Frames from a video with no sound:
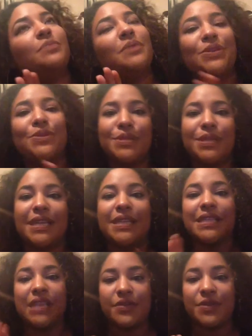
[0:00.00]
to be using it
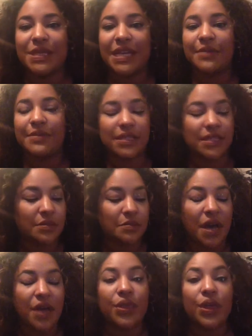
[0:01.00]
several times this
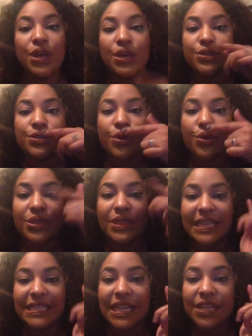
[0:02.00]
month. So
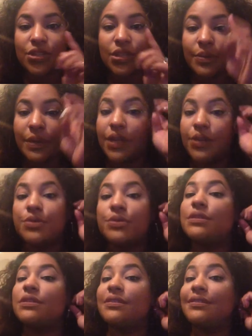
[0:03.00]
that's actually what I
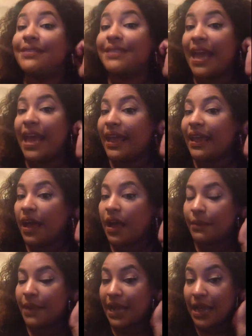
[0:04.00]
used today
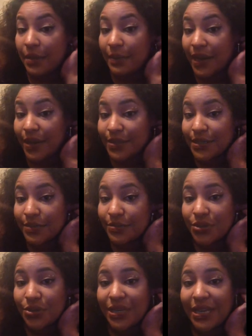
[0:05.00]
on my eyebrows, and I'm
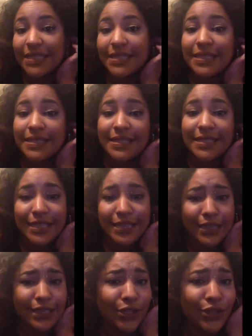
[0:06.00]
sure you guys can see
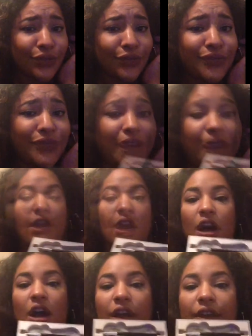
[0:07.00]
they look very.
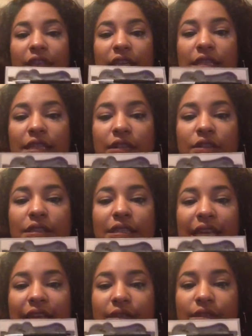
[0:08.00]
These little
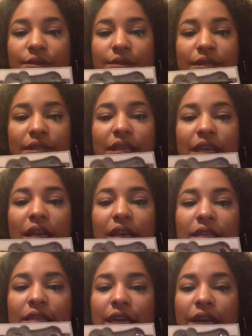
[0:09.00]
stencils
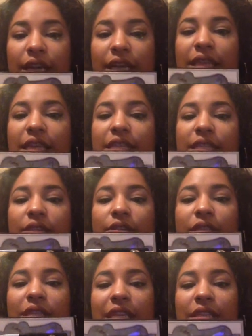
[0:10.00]
with
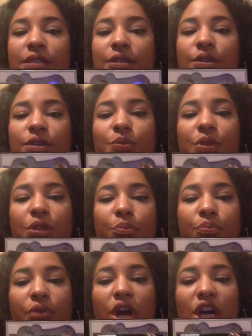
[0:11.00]
the
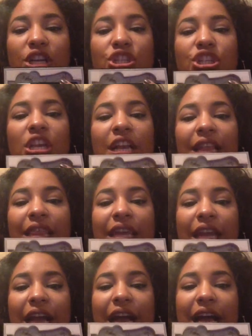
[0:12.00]
brush.
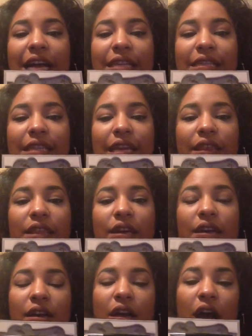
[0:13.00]
Then it has like
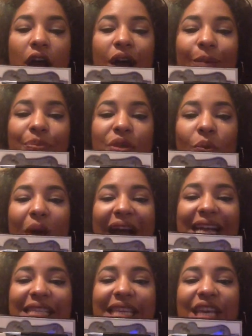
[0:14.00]
the
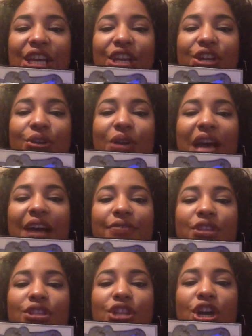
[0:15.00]
wax here. You have
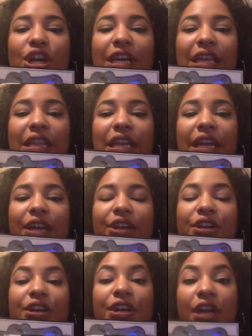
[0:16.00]
the dark and the
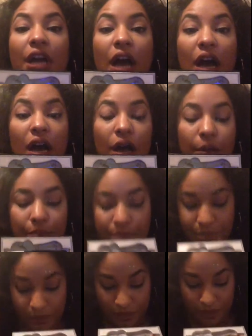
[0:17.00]
lighter
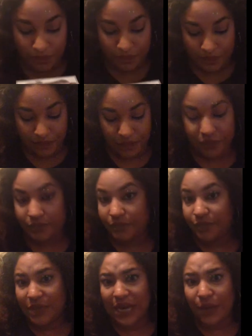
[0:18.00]

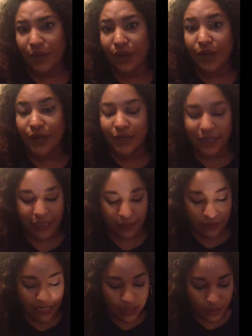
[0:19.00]
brow color,
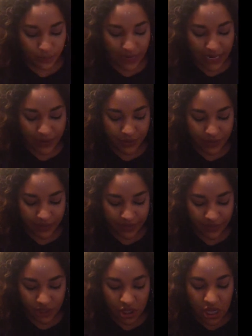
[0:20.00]
like lighter brown or
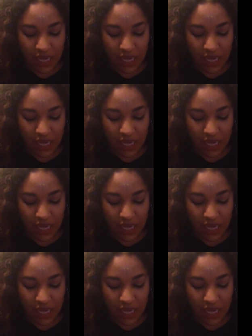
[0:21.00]
whatever,